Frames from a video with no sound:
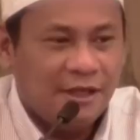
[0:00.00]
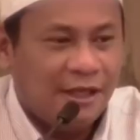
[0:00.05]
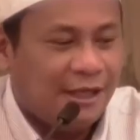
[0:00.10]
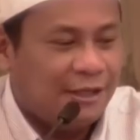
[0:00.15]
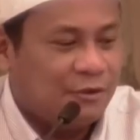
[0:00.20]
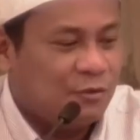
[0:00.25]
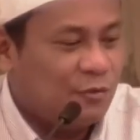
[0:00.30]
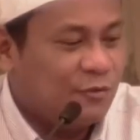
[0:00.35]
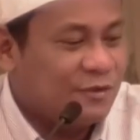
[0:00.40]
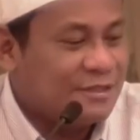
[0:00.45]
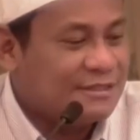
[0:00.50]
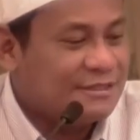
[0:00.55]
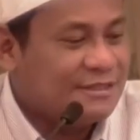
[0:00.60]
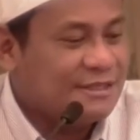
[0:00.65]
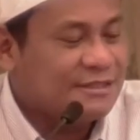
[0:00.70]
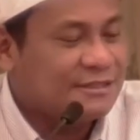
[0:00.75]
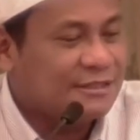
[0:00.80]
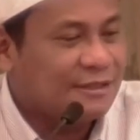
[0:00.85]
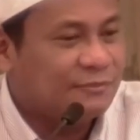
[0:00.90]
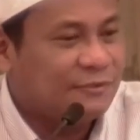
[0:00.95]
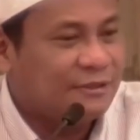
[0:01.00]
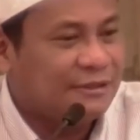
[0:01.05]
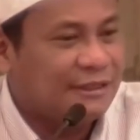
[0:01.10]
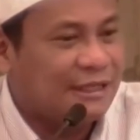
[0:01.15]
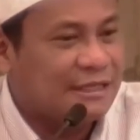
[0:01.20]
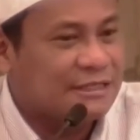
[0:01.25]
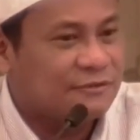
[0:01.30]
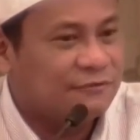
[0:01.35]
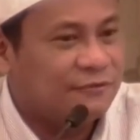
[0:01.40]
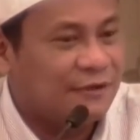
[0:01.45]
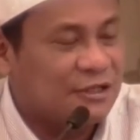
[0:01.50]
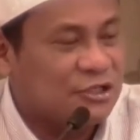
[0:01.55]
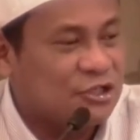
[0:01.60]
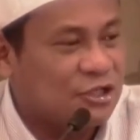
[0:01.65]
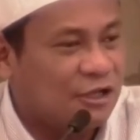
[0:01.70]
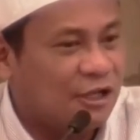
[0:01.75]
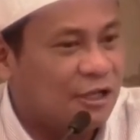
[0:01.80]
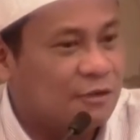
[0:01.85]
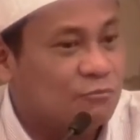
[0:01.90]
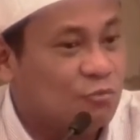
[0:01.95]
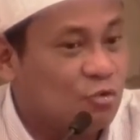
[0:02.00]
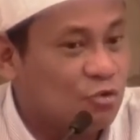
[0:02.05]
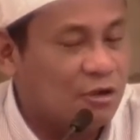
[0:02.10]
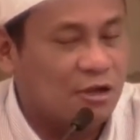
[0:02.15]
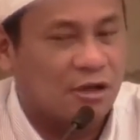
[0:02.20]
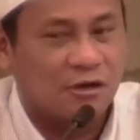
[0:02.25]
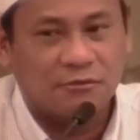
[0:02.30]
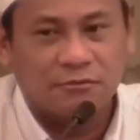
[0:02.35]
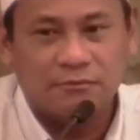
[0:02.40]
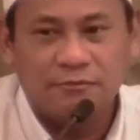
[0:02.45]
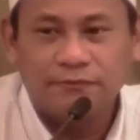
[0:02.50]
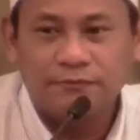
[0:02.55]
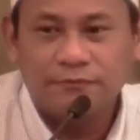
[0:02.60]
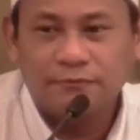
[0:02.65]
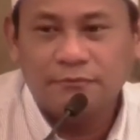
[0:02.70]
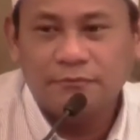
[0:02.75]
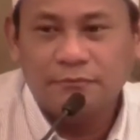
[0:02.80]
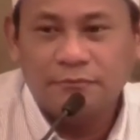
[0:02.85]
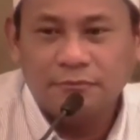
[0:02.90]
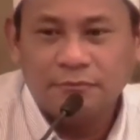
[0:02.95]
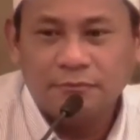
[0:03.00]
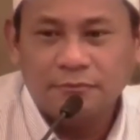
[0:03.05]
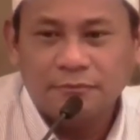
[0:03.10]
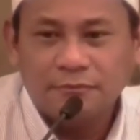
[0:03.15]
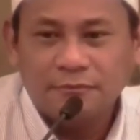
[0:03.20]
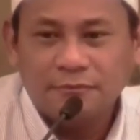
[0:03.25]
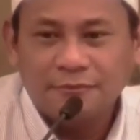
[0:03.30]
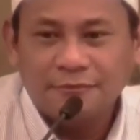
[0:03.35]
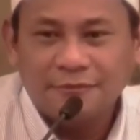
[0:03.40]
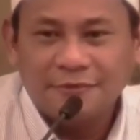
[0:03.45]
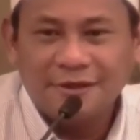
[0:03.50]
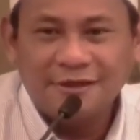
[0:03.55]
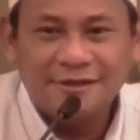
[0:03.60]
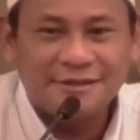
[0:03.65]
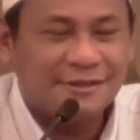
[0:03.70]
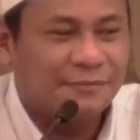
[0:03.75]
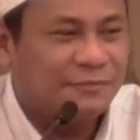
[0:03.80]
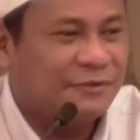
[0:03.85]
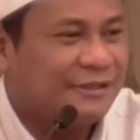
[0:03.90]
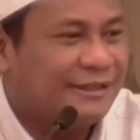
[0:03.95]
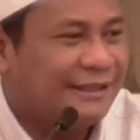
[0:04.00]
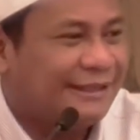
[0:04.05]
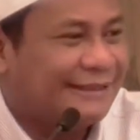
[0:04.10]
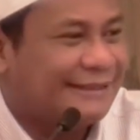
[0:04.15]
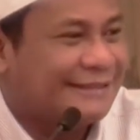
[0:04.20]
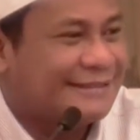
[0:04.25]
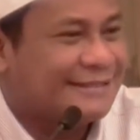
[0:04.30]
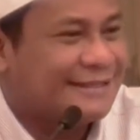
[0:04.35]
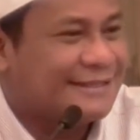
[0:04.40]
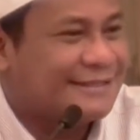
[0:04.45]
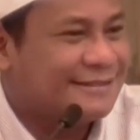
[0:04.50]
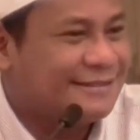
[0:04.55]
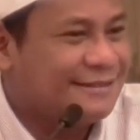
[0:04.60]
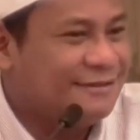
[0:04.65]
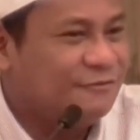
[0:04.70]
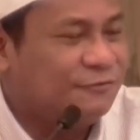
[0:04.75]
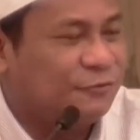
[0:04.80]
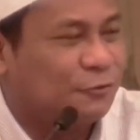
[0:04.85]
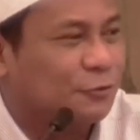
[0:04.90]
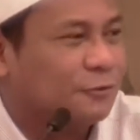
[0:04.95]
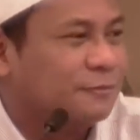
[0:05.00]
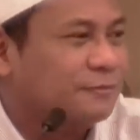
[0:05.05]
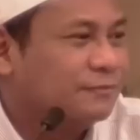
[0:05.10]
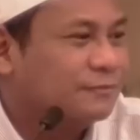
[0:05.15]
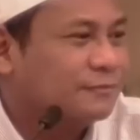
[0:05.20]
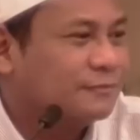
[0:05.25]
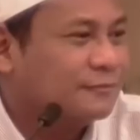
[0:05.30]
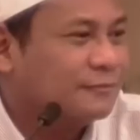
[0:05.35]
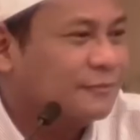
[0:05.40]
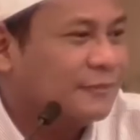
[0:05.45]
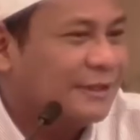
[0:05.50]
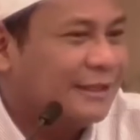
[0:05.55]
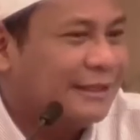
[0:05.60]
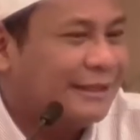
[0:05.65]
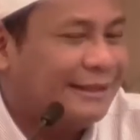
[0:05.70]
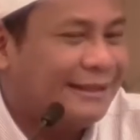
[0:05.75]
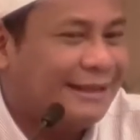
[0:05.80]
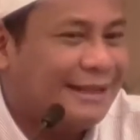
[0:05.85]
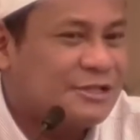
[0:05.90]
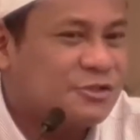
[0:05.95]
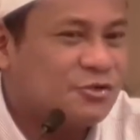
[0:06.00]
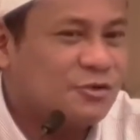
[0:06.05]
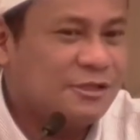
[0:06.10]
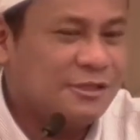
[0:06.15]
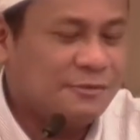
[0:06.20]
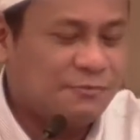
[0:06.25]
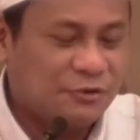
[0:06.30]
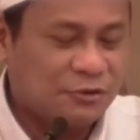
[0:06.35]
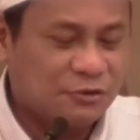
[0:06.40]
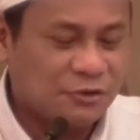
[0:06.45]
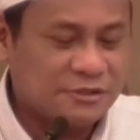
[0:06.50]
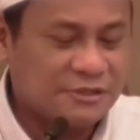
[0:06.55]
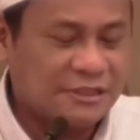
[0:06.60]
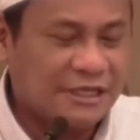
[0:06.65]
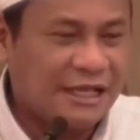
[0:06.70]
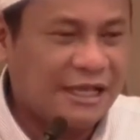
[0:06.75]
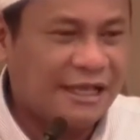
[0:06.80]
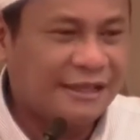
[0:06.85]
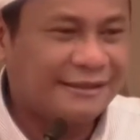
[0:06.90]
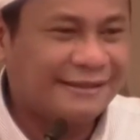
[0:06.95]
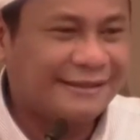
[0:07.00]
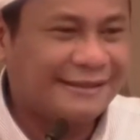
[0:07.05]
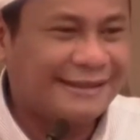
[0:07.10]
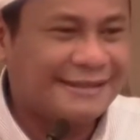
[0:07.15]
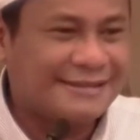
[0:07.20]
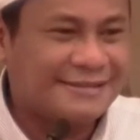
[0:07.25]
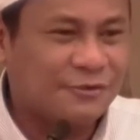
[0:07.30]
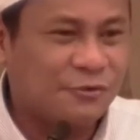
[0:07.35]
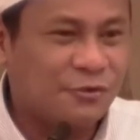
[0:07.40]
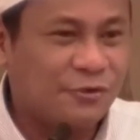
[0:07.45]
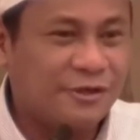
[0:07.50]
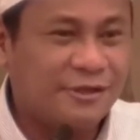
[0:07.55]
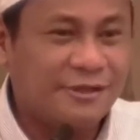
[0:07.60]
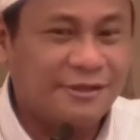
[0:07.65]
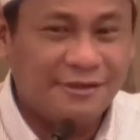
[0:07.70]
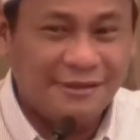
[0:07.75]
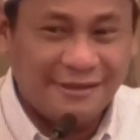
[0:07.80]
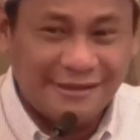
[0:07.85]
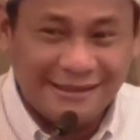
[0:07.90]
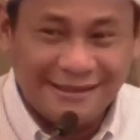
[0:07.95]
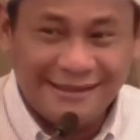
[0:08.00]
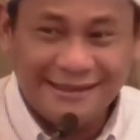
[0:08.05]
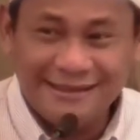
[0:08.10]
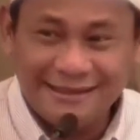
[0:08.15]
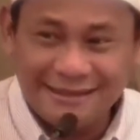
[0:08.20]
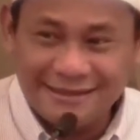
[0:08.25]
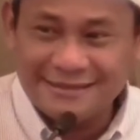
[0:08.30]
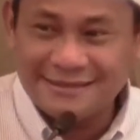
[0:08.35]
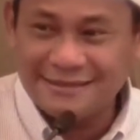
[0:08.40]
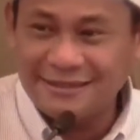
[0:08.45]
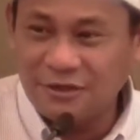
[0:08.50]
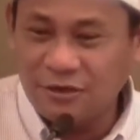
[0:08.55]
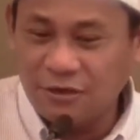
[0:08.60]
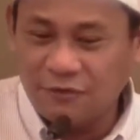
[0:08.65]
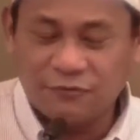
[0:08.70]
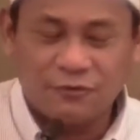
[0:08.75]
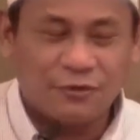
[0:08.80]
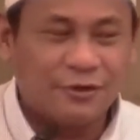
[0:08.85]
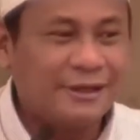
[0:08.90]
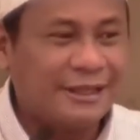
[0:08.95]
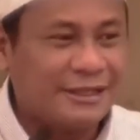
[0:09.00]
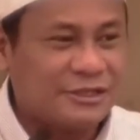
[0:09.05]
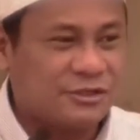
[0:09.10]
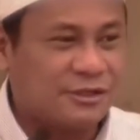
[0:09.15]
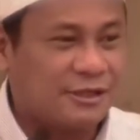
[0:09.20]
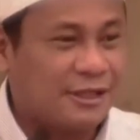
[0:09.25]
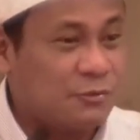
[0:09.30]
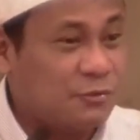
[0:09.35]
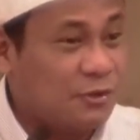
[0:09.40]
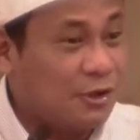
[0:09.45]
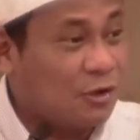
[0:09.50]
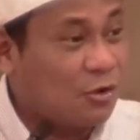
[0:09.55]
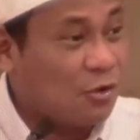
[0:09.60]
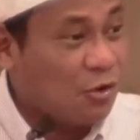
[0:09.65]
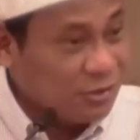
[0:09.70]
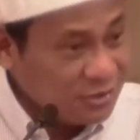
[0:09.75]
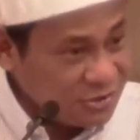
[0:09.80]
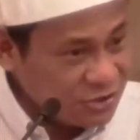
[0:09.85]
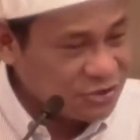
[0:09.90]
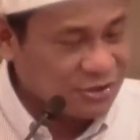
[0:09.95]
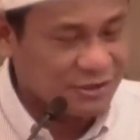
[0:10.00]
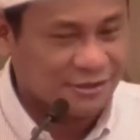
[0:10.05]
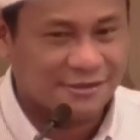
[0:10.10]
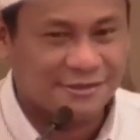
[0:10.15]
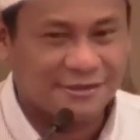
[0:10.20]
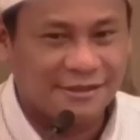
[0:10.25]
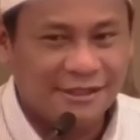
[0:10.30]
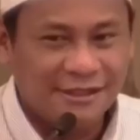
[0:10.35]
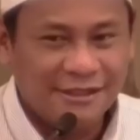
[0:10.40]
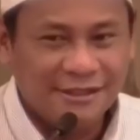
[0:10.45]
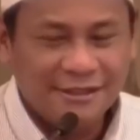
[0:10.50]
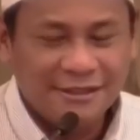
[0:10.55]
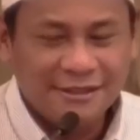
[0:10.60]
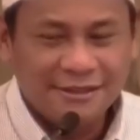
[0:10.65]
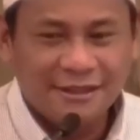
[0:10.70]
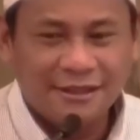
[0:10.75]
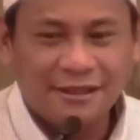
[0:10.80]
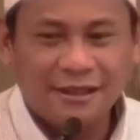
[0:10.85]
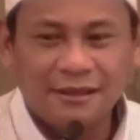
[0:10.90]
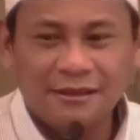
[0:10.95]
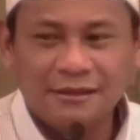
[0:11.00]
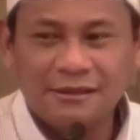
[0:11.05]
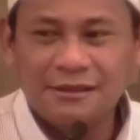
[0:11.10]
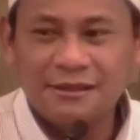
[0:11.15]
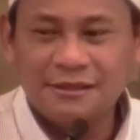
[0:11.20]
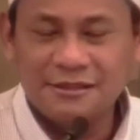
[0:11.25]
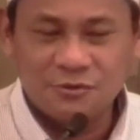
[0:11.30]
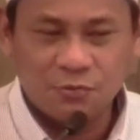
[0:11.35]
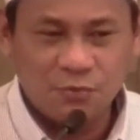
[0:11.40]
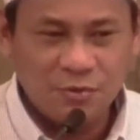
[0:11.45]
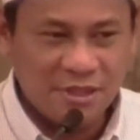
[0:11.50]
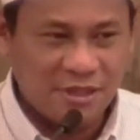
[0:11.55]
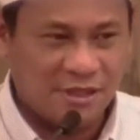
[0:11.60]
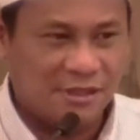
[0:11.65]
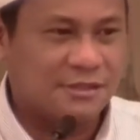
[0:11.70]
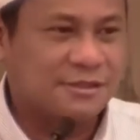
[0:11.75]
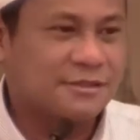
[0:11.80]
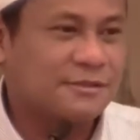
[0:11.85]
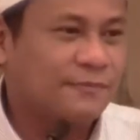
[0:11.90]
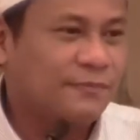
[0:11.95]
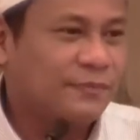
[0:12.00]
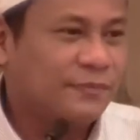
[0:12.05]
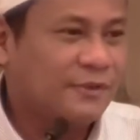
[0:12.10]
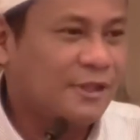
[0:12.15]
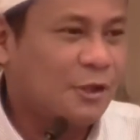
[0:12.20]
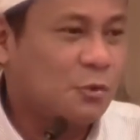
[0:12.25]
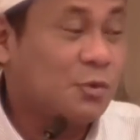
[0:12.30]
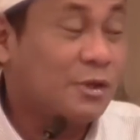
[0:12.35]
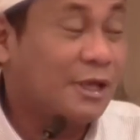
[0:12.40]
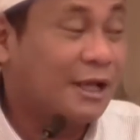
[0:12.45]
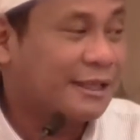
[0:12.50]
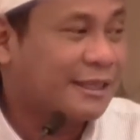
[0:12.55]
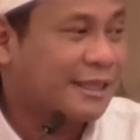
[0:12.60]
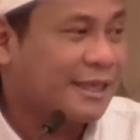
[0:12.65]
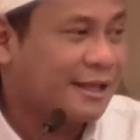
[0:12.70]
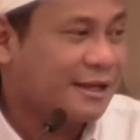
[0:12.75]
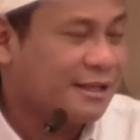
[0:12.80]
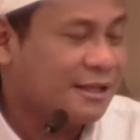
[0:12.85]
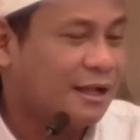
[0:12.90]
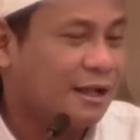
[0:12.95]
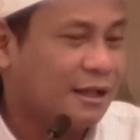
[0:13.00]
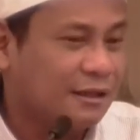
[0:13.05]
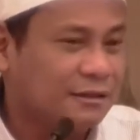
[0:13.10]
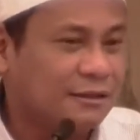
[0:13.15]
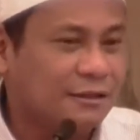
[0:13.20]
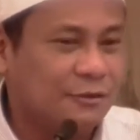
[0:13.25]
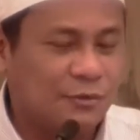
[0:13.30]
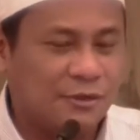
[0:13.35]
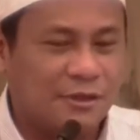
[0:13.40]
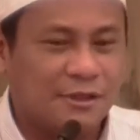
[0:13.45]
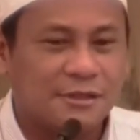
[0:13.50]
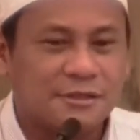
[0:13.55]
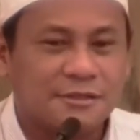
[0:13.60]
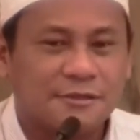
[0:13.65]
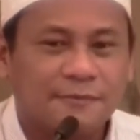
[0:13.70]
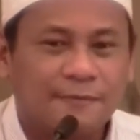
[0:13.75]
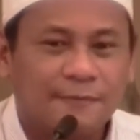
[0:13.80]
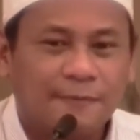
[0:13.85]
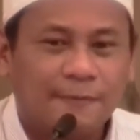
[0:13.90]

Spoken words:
and we will see something that is fahsha and munkar, right, something that is sinful, naturally, because the heart is already in a state of connection and we are conscious that Allah is with us, that we are carrying Allah with us.